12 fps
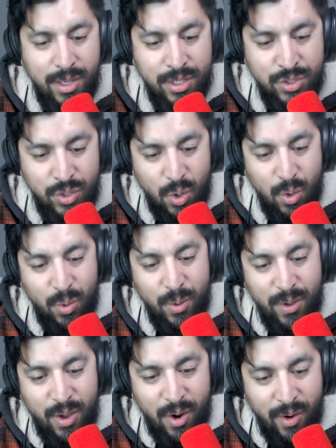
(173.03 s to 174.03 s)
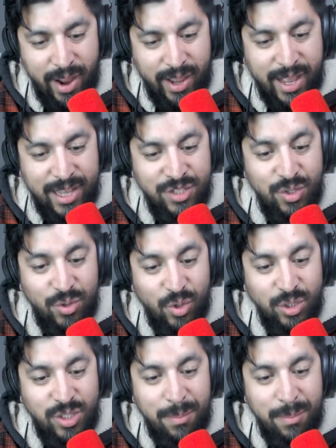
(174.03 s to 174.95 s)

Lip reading: So all right, guys, so those are